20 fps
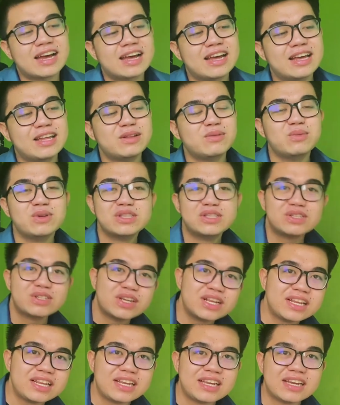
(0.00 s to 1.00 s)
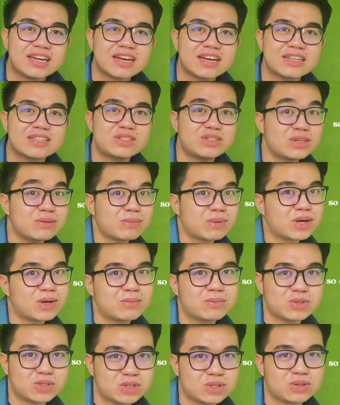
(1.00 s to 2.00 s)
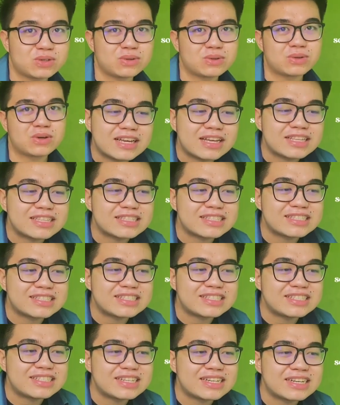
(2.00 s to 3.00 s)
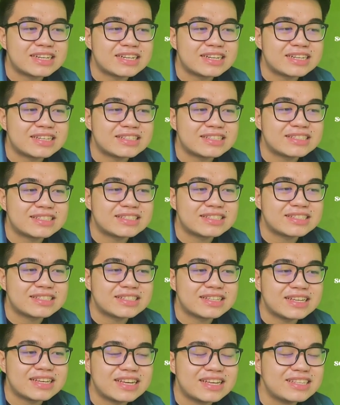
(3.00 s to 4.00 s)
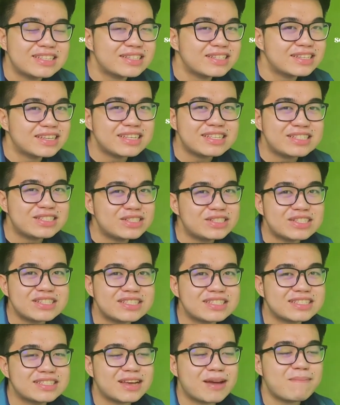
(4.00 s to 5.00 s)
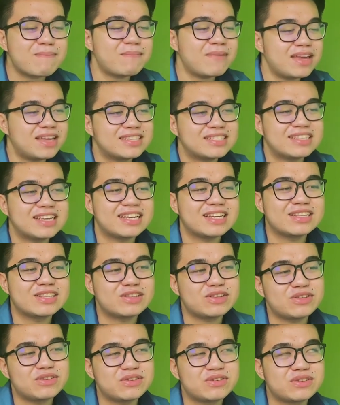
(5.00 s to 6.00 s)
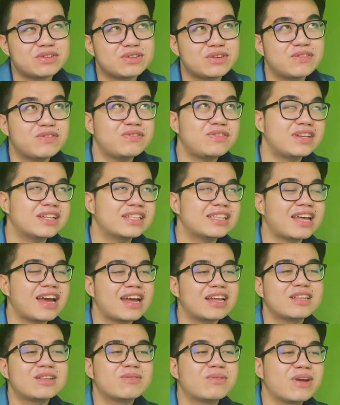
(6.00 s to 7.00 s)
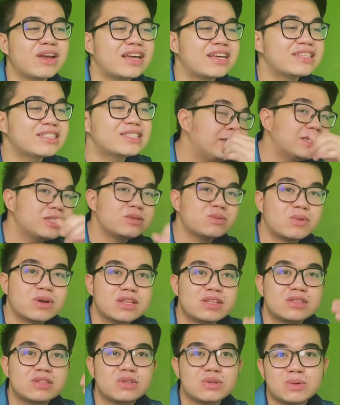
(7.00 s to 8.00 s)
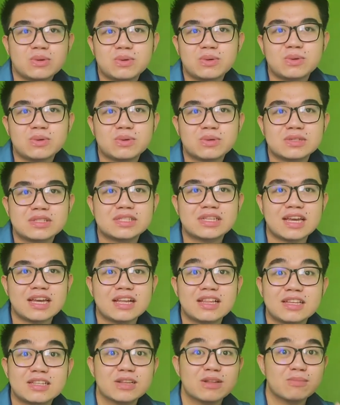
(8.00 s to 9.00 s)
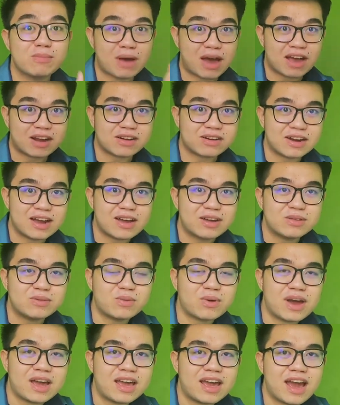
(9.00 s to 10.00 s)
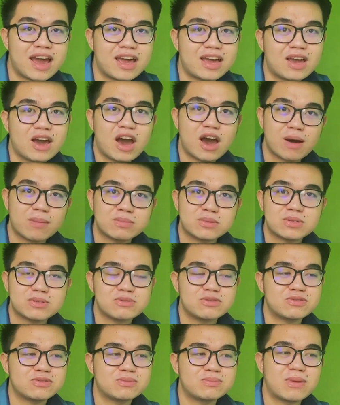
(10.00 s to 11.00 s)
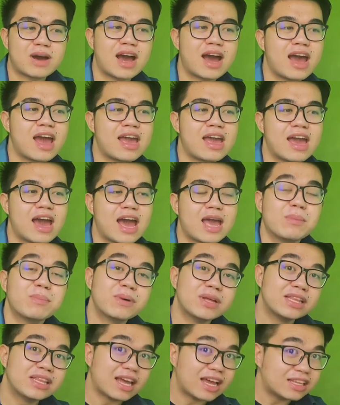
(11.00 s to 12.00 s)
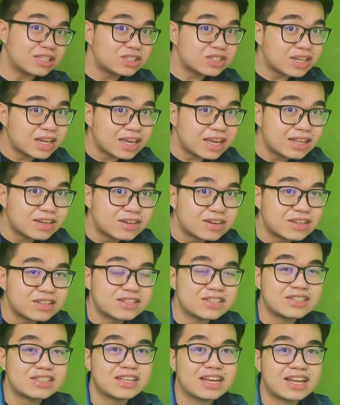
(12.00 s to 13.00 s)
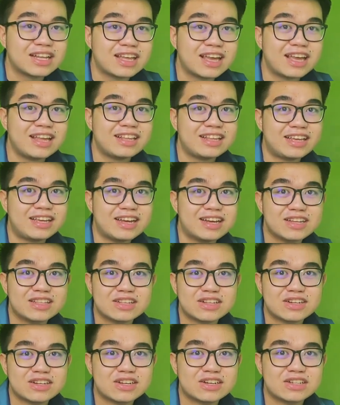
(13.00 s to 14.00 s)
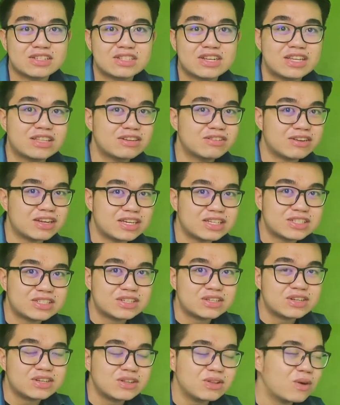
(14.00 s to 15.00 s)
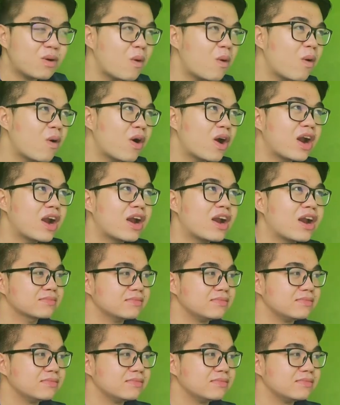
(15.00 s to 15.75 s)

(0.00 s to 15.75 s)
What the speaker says: It was really a dream come true. It's just amazing to feel that way. So I just want to say a little background why I opt to buy iPad 9 Gen rather than any other generation or